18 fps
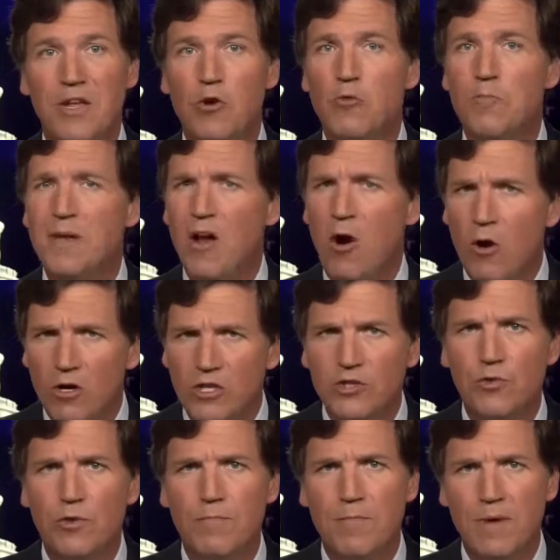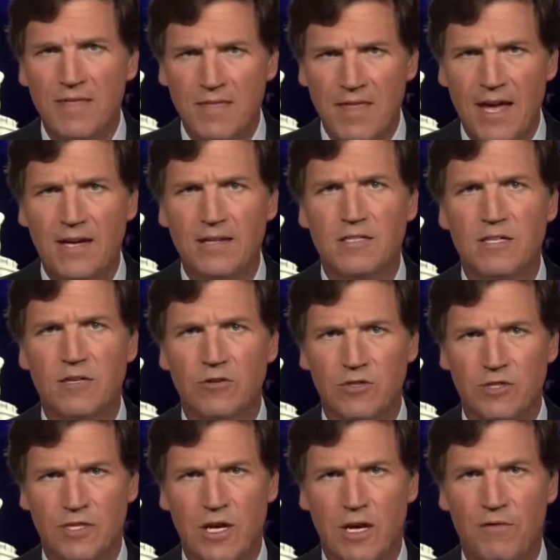It would be hard to admit that to
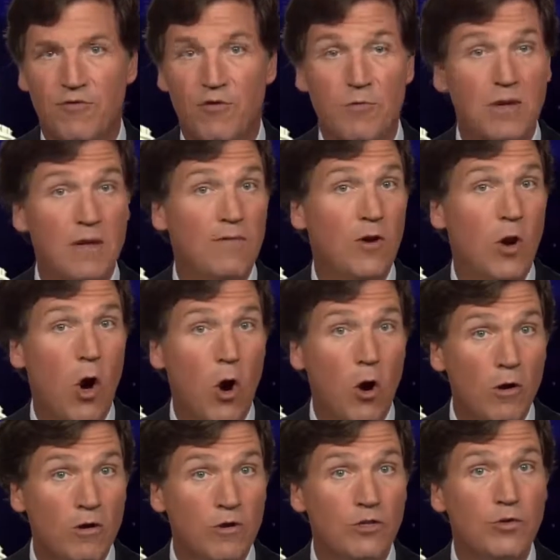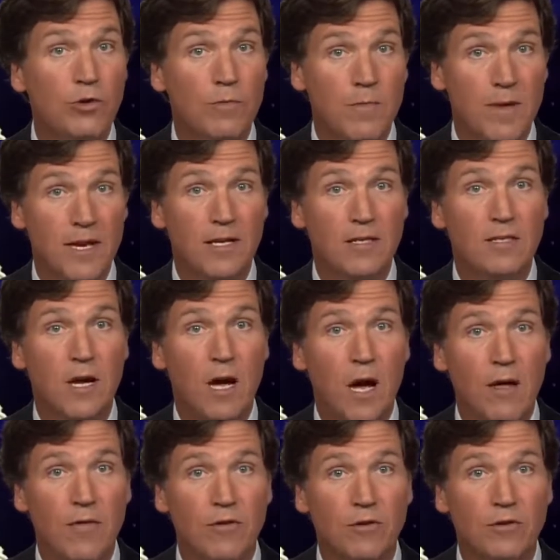yourself. It would be even harder to admit it to
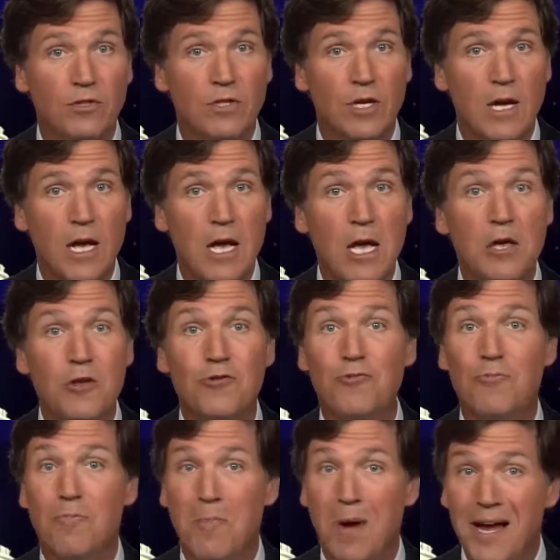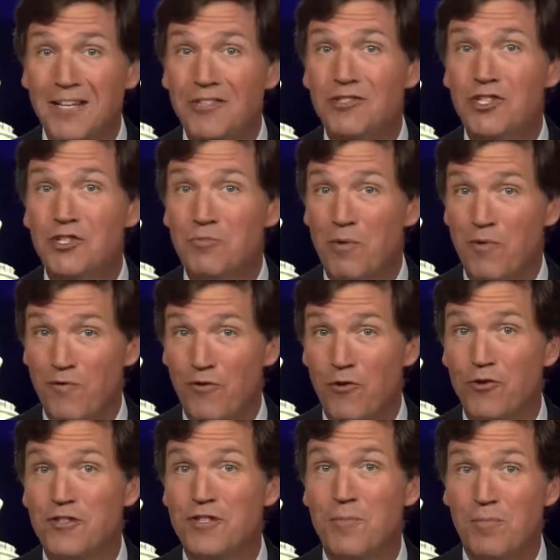others. You might just
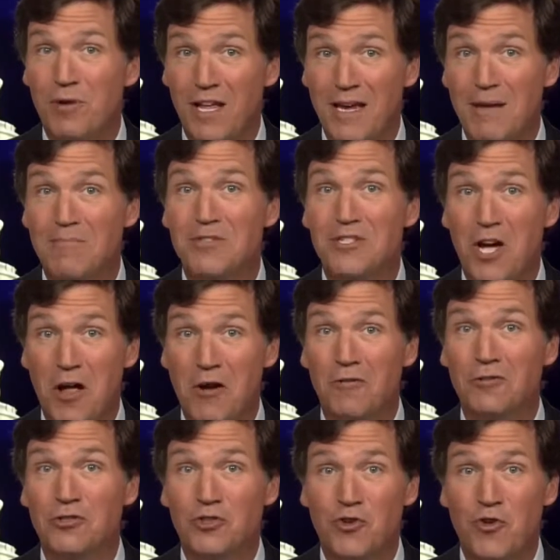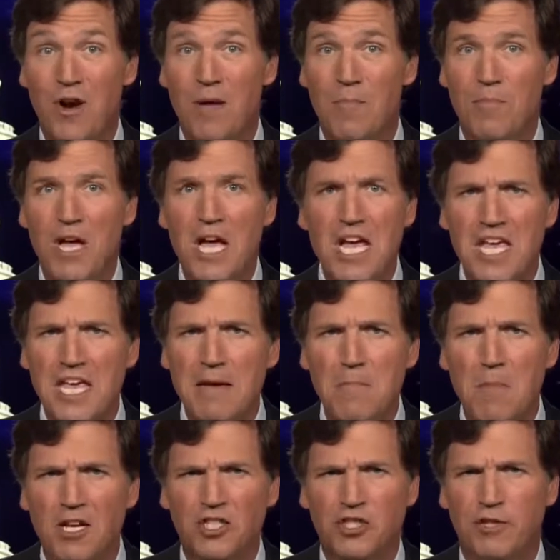prefer to blame Donald Trump.
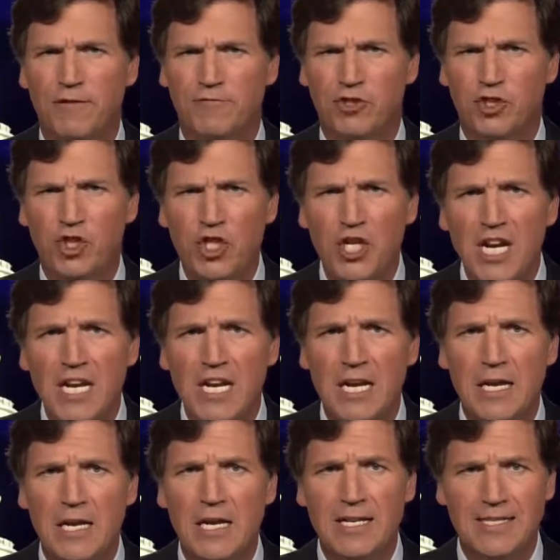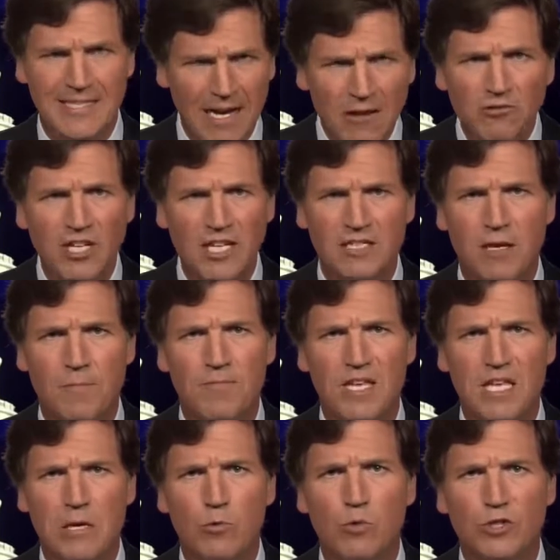He must have cheated. It sounds like
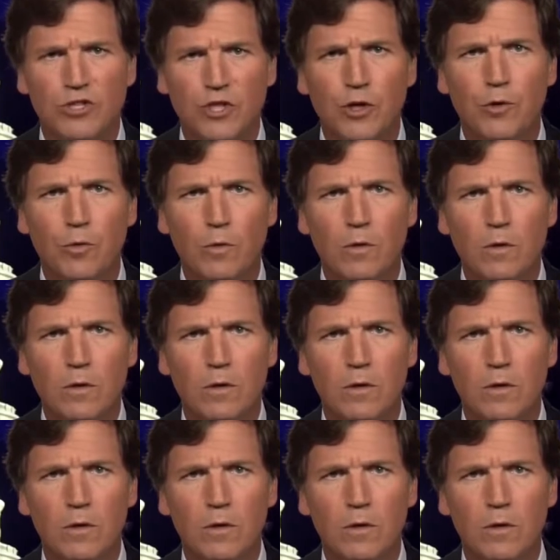something he would do.